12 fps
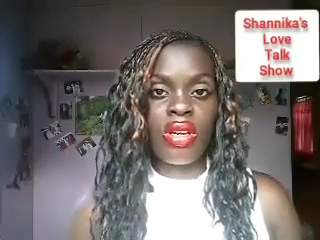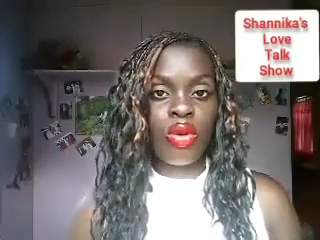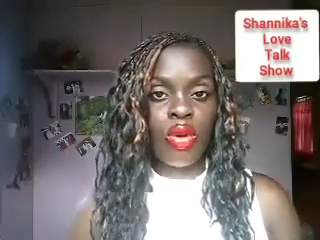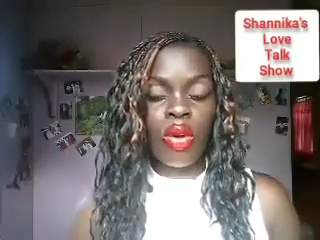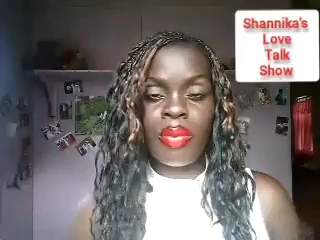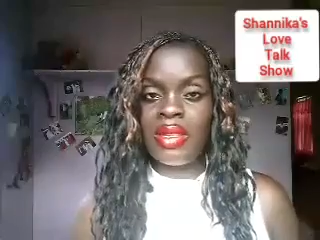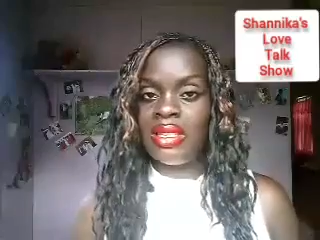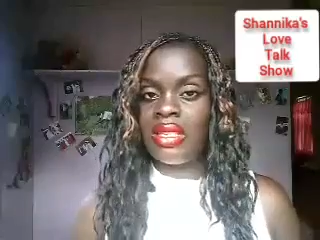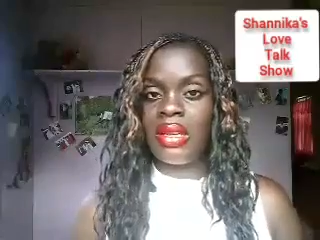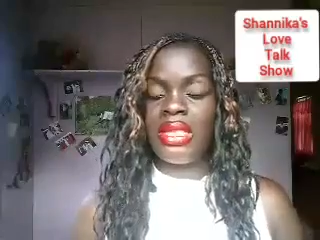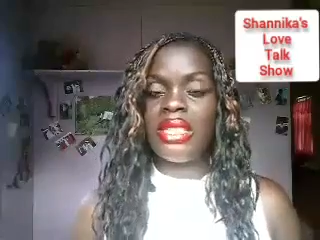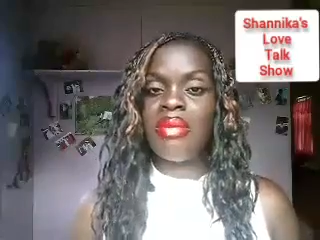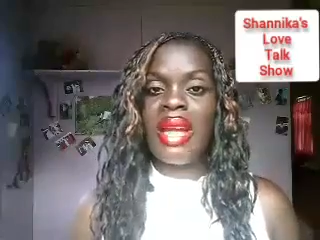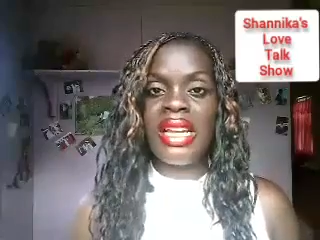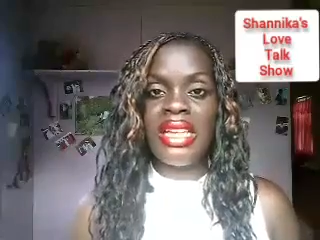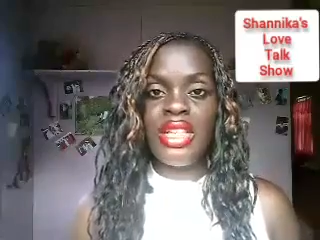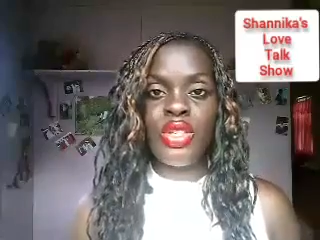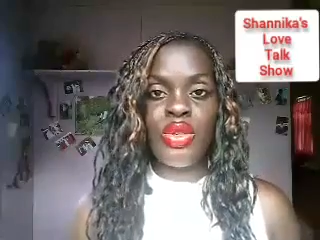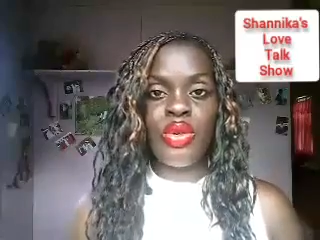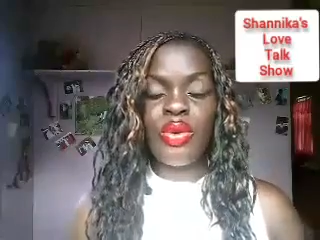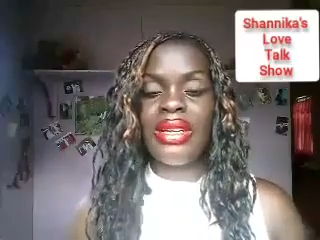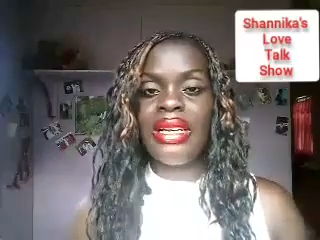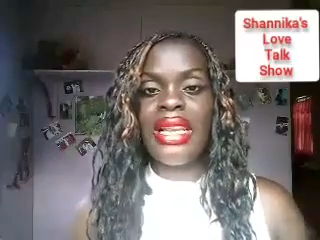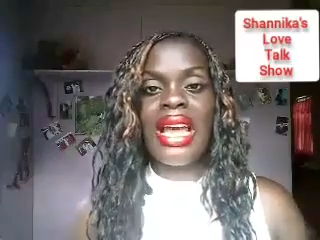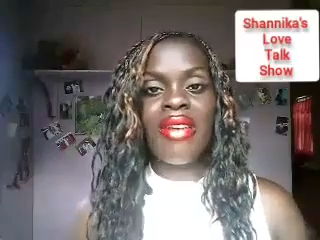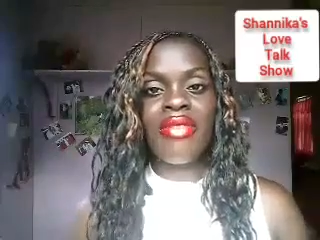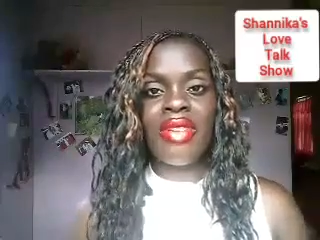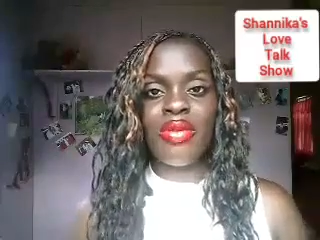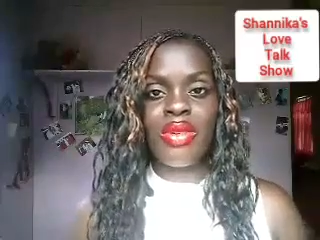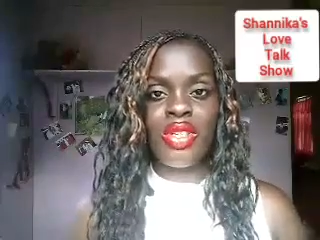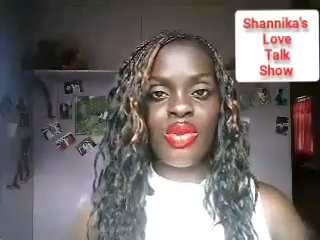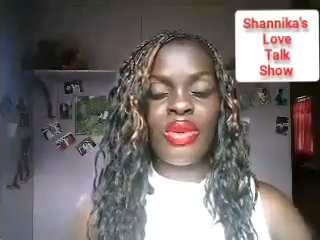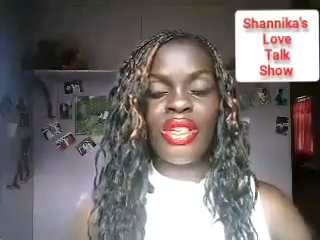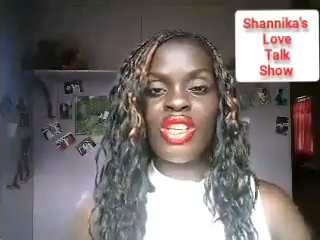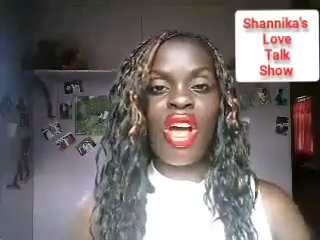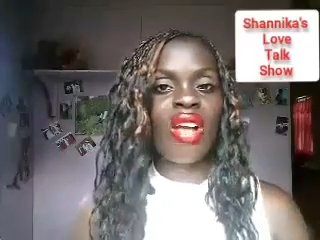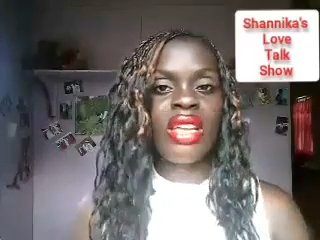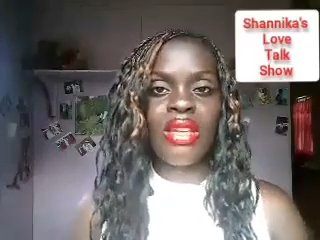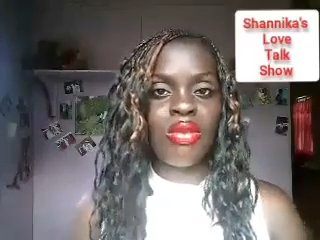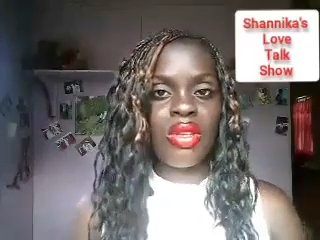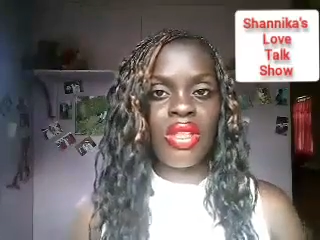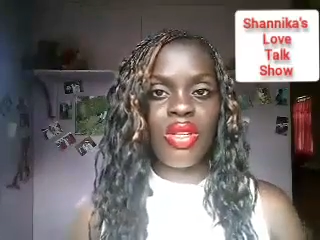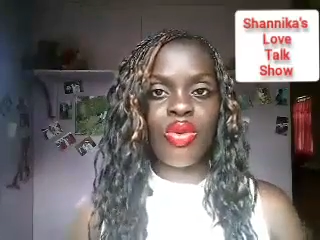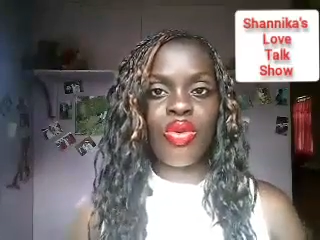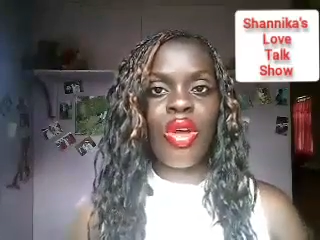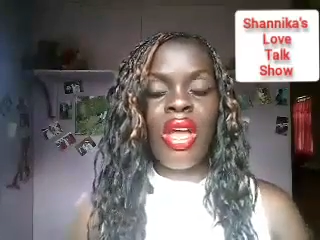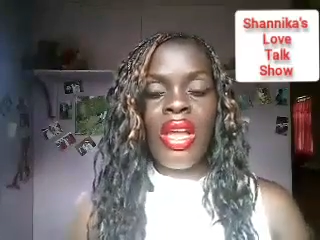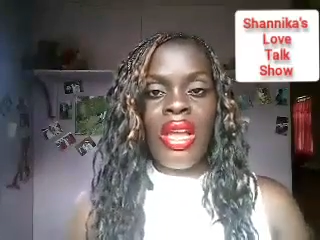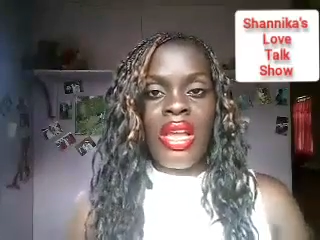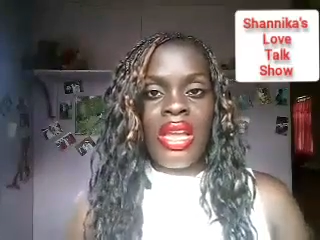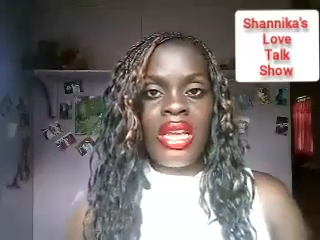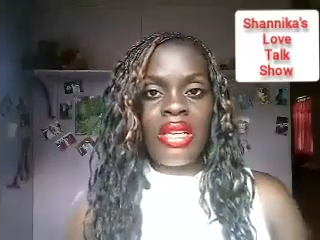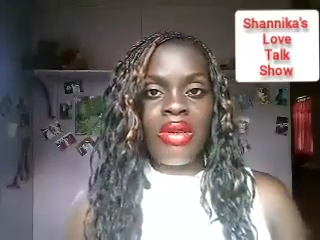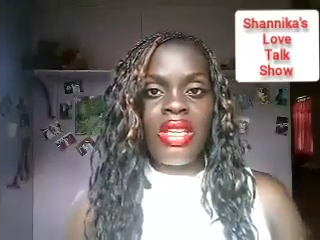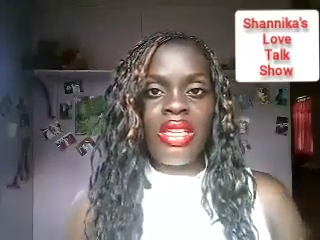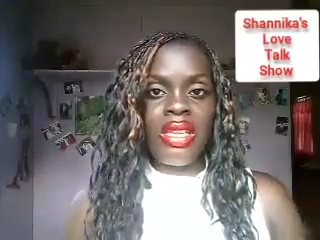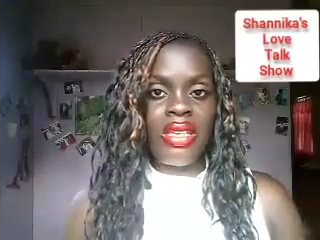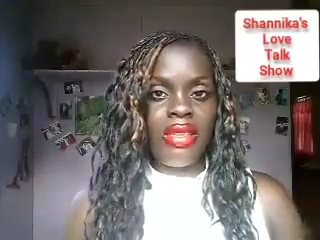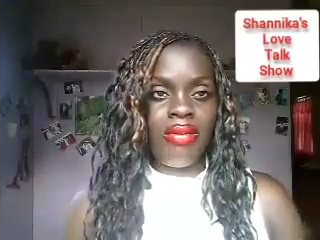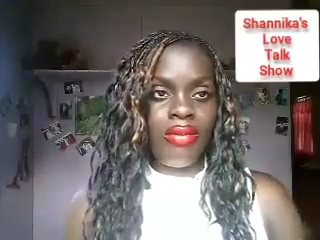go up and start smiling to you and laughing with you and talking with you. It, it, it